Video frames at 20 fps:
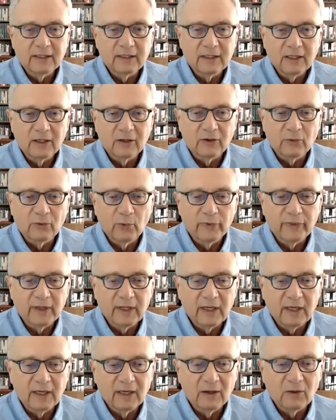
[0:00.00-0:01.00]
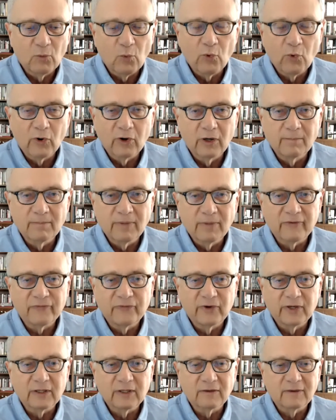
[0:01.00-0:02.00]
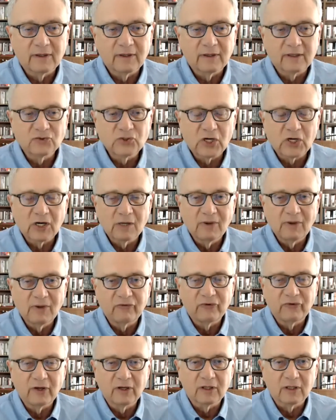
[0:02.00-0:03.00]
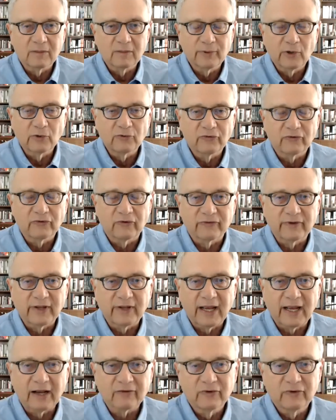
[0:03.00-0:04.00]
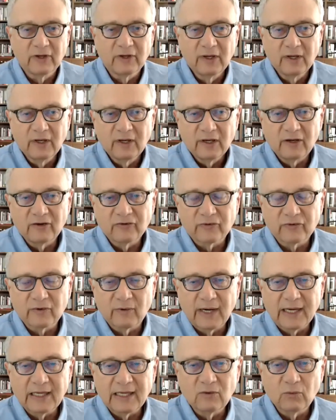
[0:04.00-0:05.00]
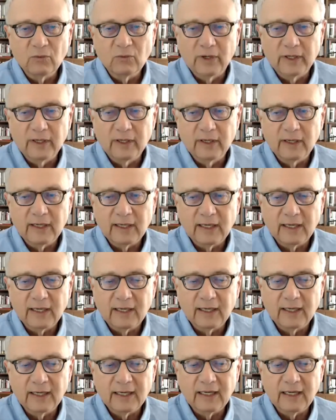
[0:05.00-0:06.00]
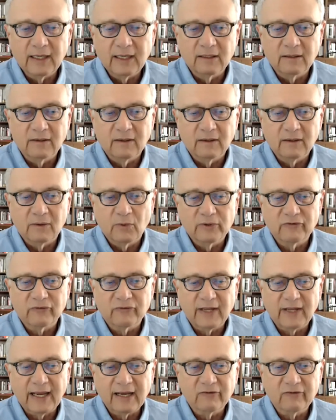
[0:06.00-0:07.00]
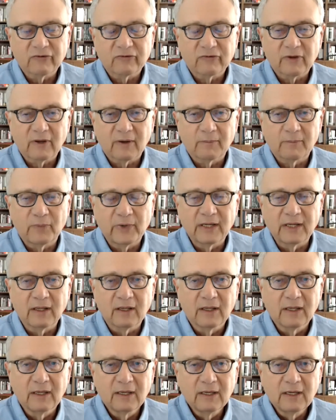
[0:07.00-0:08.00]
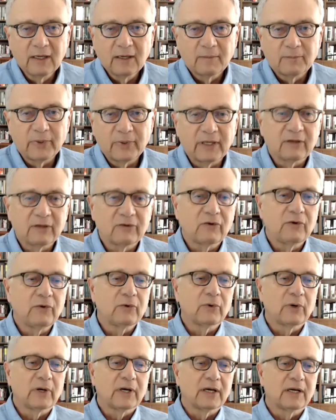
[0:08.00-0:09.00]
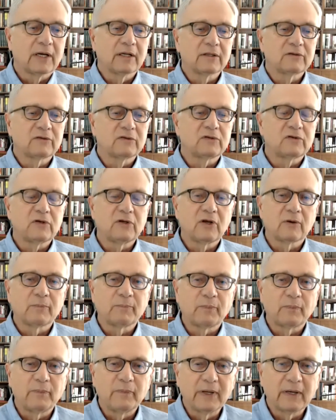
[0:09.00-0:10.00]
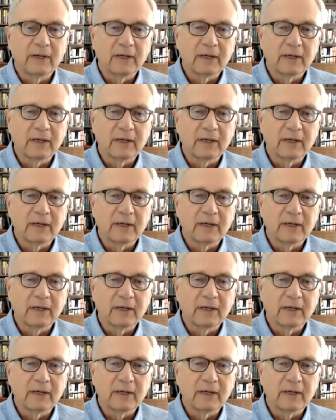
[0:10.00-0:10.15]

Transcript: the Warren Buffett, Jeremy Siegel approach to stocks is the right one. And what stocks bring to your